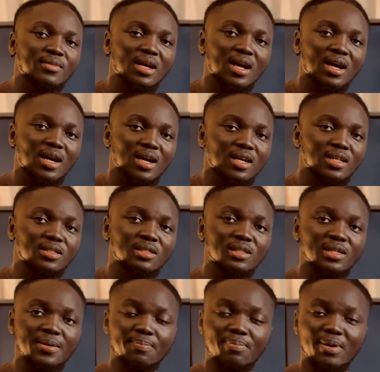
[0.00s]
And
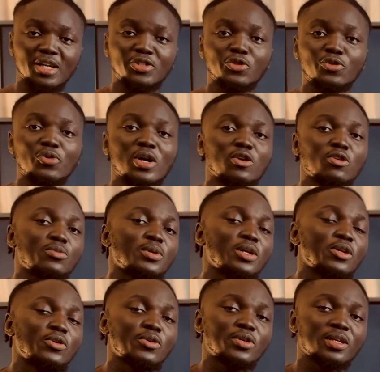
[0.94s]
in part 2, where we'll
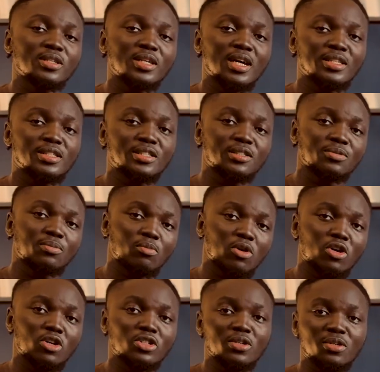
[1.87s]
be looking at
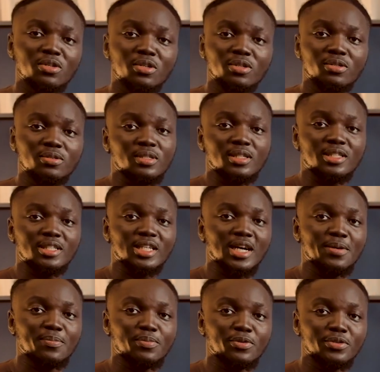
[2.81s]
more
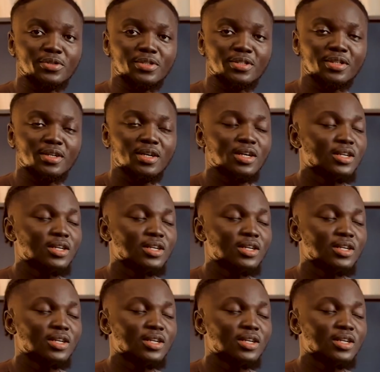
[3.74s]
examples,